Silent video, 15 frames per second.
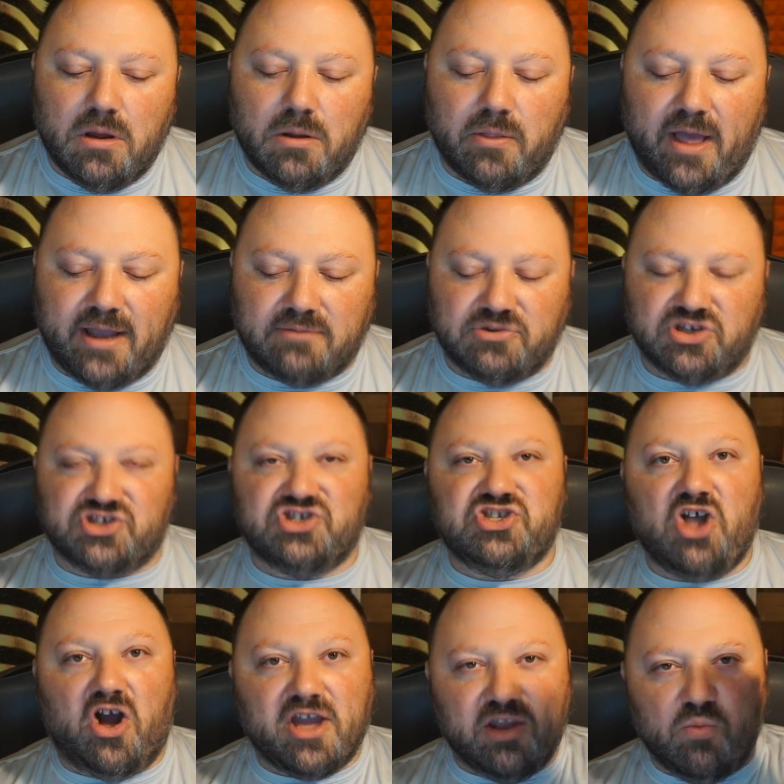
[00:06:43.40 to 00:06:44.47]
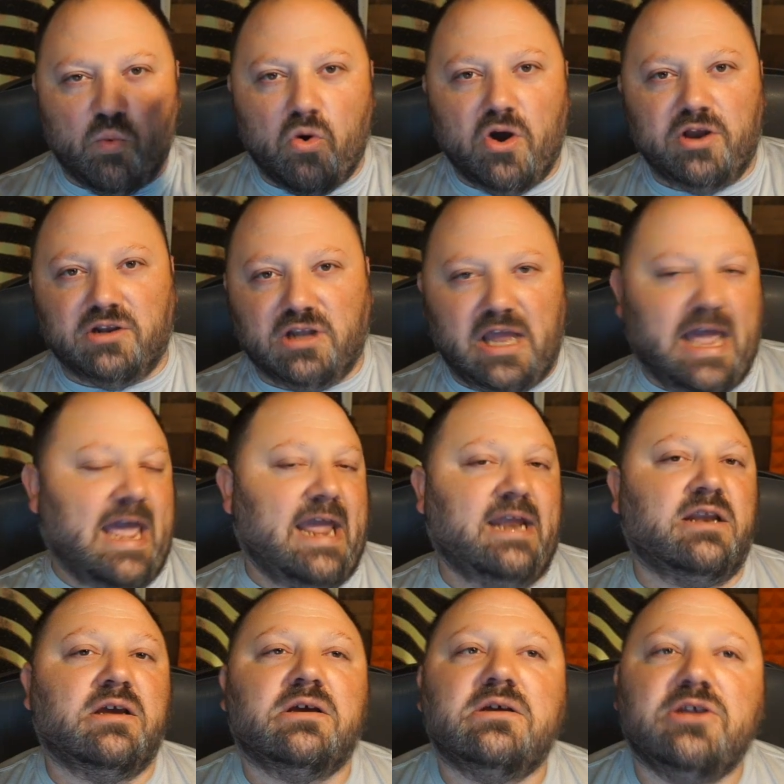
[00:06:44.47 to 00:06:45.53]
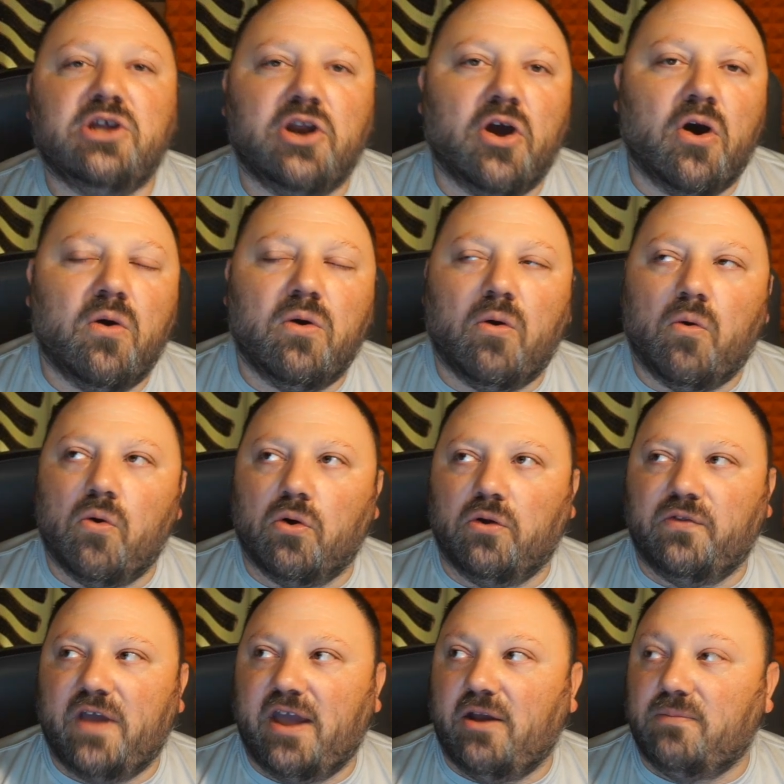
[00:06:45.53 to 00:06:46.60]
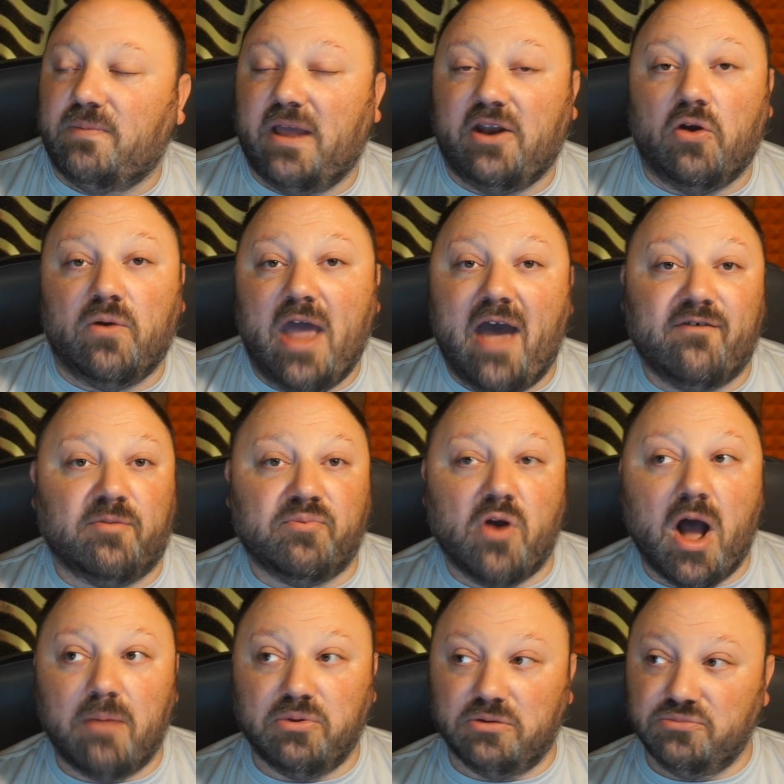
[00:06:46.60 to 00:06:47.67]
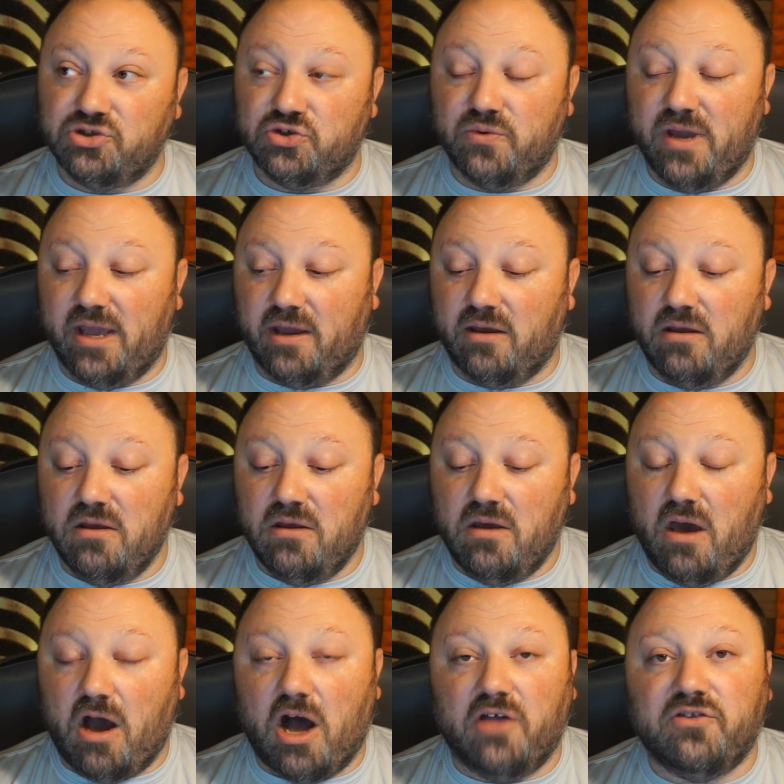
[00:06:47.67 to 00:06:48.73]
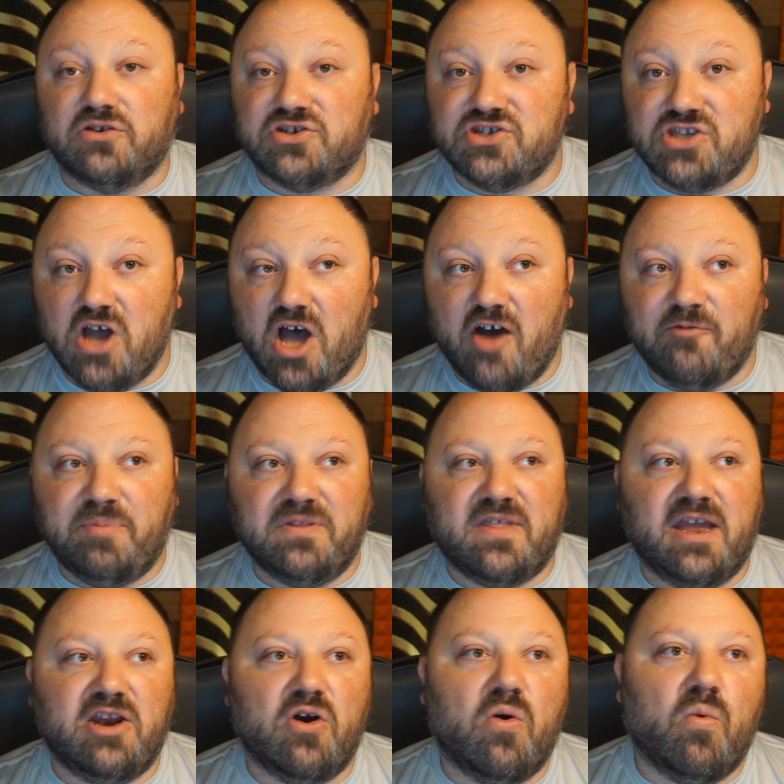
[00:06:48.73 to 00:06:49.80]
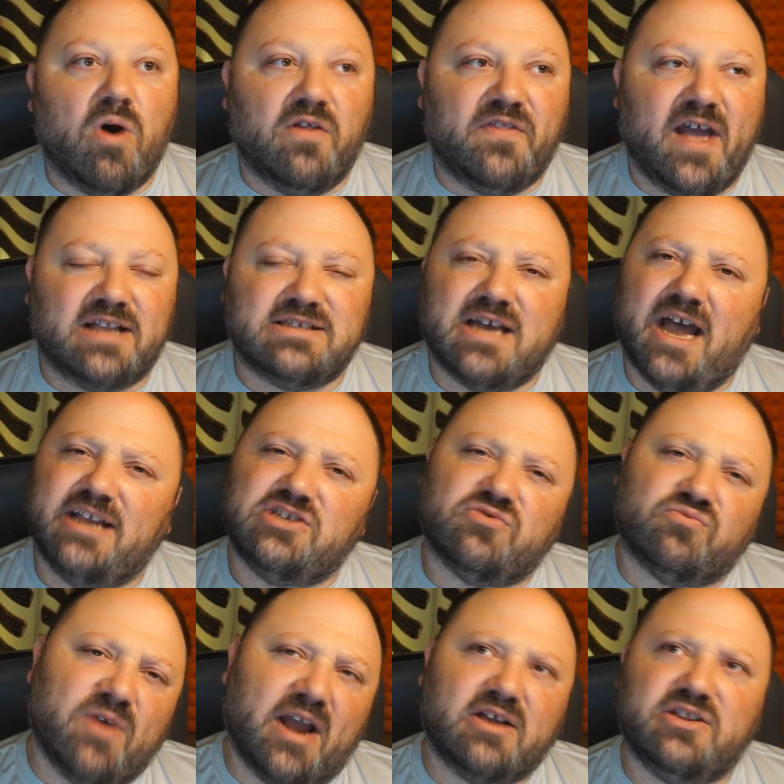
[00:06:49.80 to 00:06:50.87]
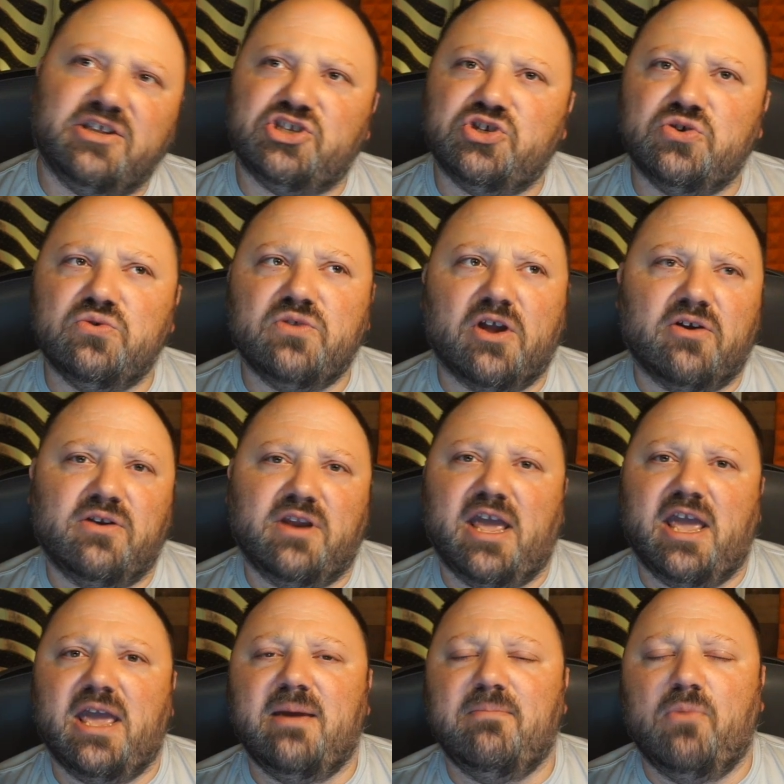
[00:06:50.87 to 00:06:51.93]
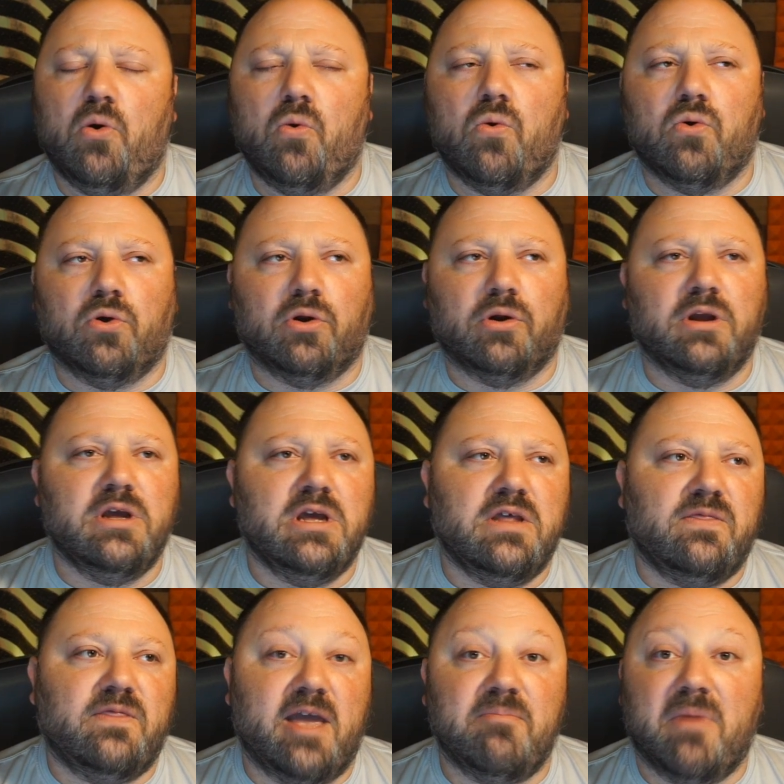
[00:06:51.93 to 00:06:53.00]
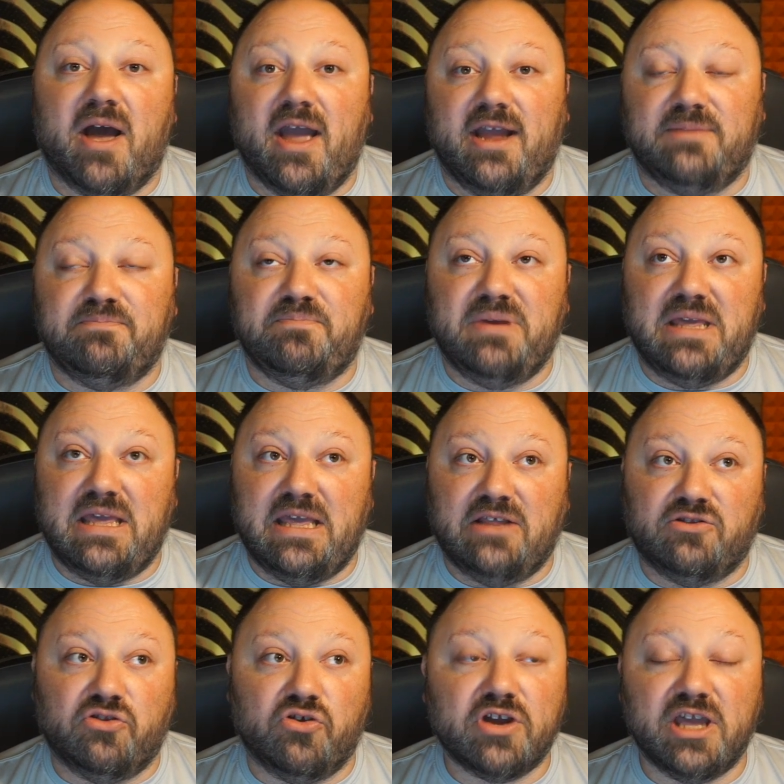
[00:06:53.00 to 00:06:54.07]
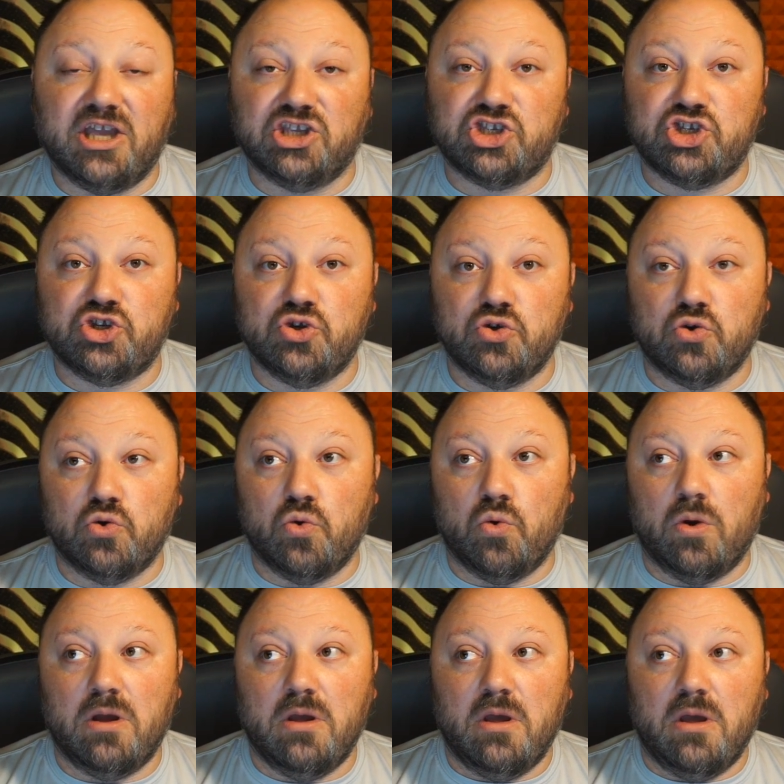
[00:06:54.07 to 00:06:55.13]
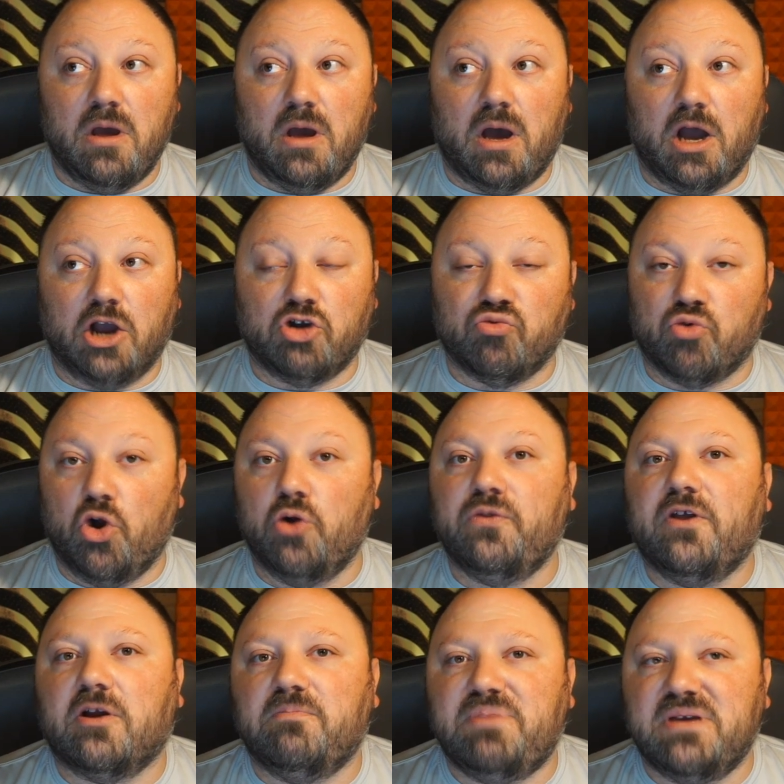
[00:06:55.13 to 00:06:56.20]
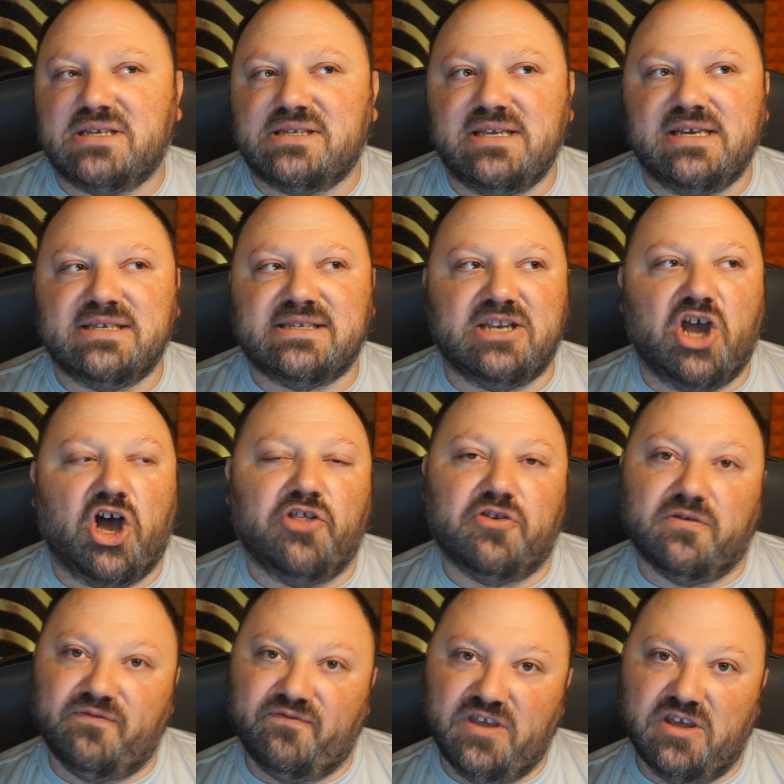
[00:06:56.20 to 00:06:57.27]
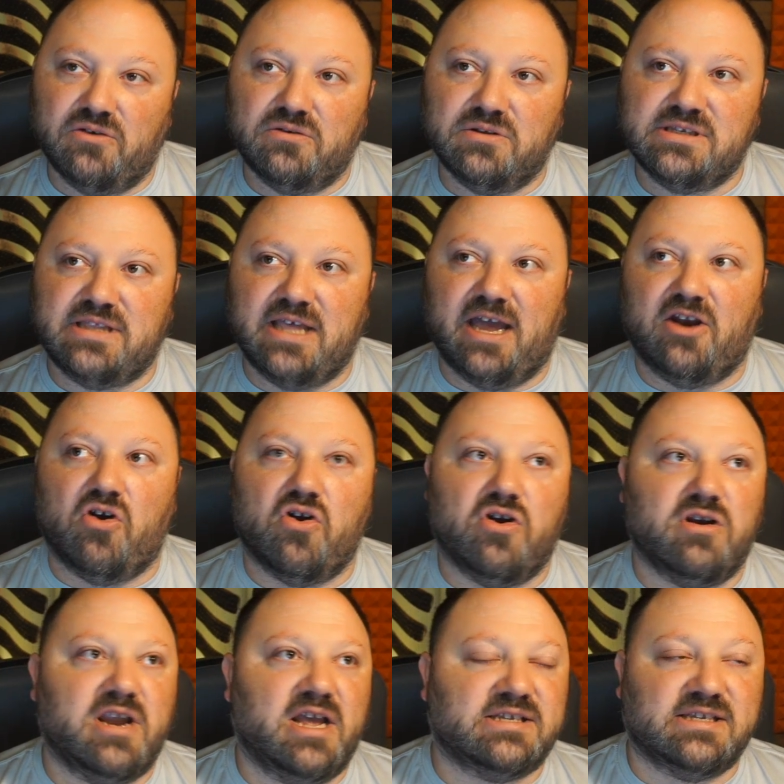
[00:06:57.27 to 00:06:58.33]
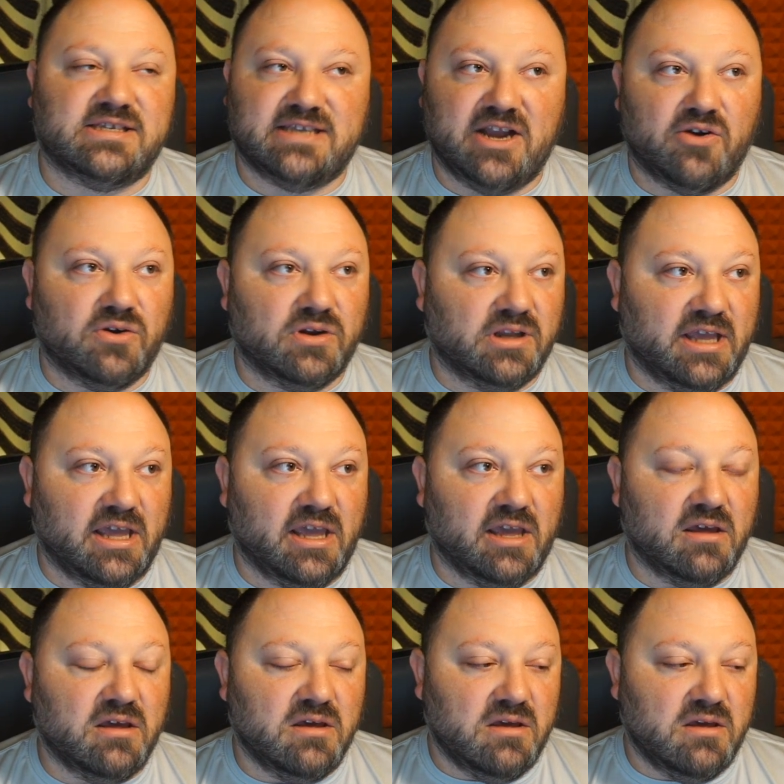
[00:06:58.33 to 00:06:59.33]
like just stuck in one lane, you know, or they they don't have a problem doing other stuff, but they don't want that tied directly to their name, or they might be looking to uh, grow their business in other fields that aren't necessarily